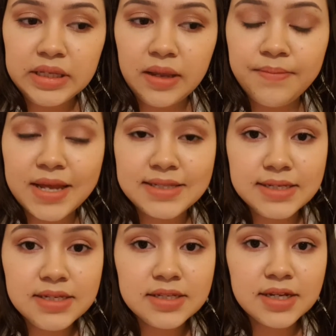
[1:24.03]
my
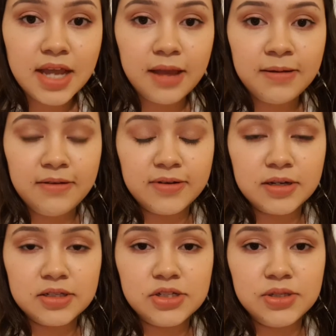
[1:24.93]
sister came
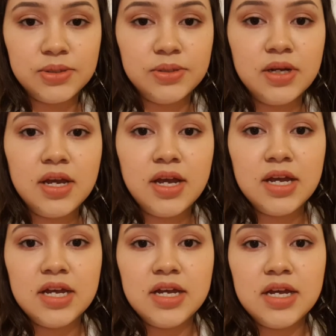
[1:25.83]
over to
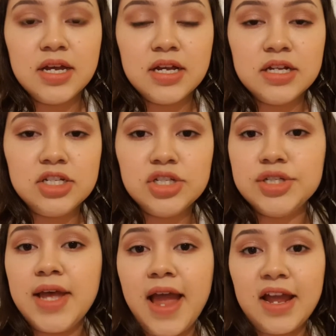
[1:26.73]
just
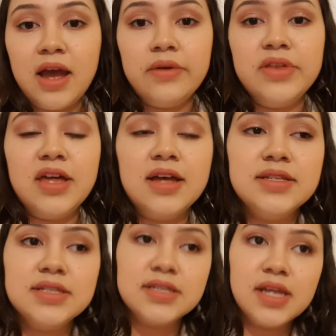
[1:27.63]
hang out with
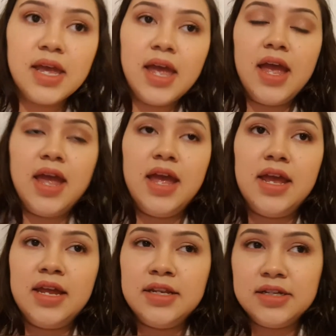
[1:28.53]
us,
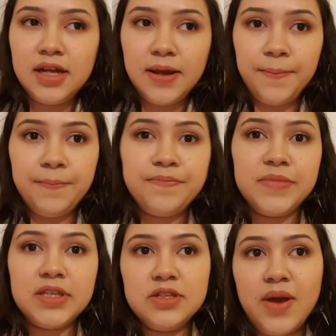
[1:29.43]
and
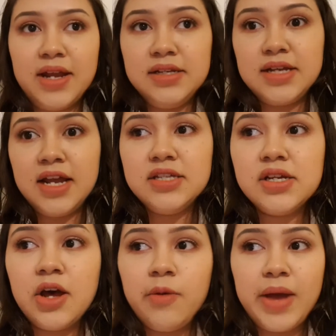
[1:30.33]
so I decided to
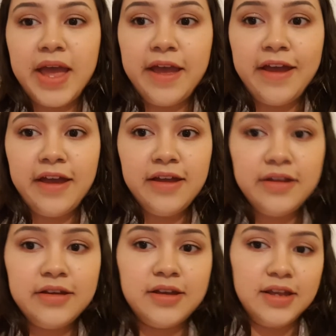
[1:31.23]
curl my hair.
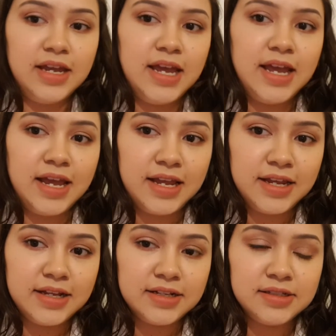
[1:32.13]

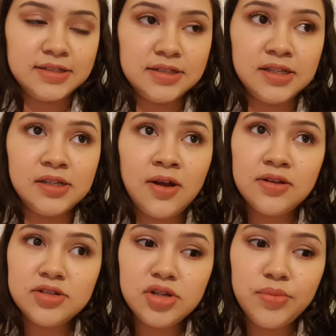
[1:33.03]
And
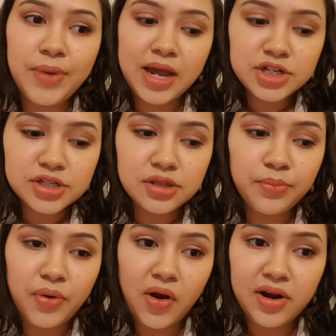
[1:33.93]
not to bash the
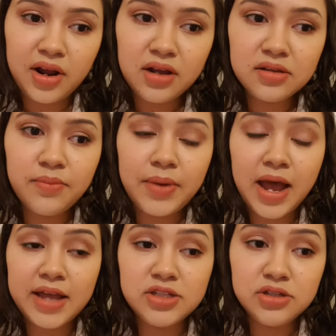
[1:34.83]
product, but
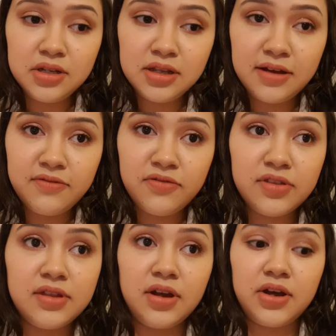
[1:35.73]
I do love
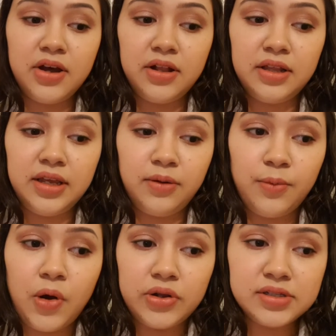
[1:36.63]
the curling
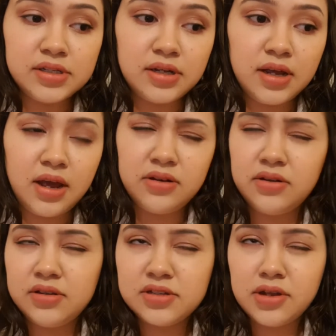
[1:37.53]
wand. And
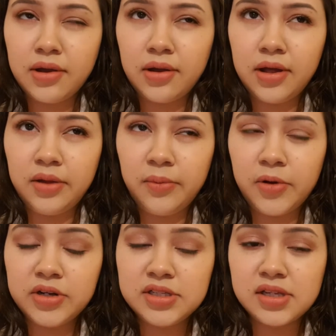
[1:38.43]
it's not a curling
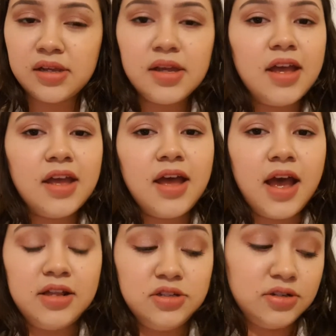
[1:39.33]
wand, is it?
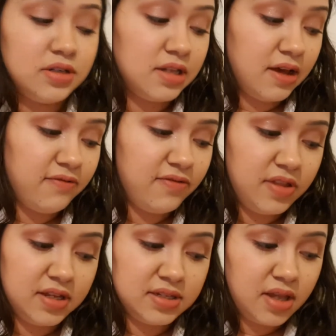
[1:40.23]
I do love
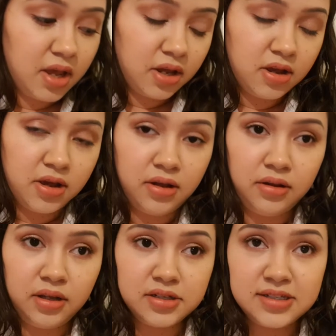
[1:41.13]
this
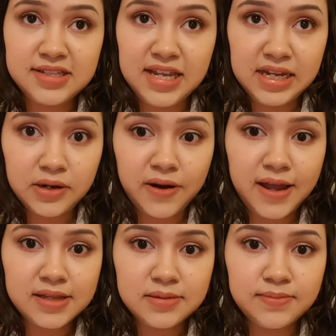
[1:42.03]
Curler
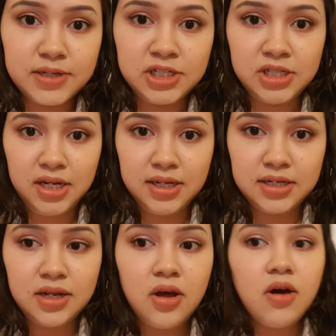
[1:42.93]
Secret
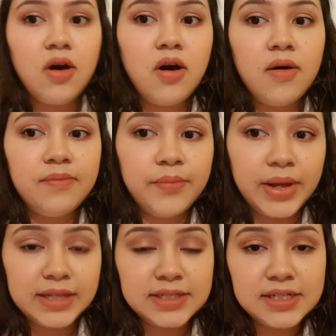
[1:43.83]
machine,
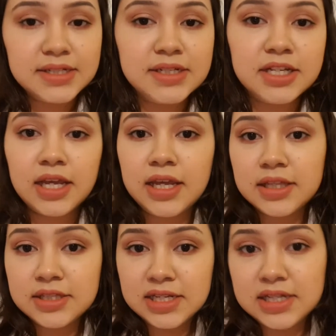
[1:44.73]
but it
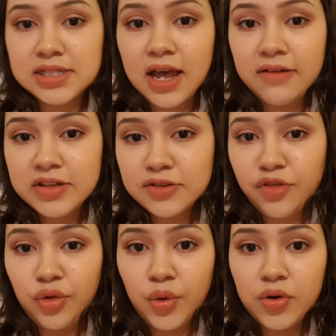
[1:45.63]
does have its
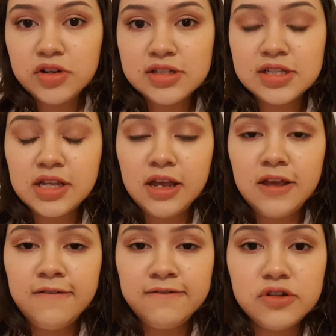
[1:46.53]
flaws.
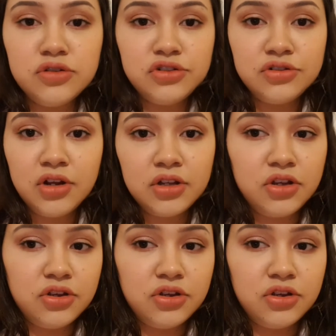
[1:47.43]
If you do not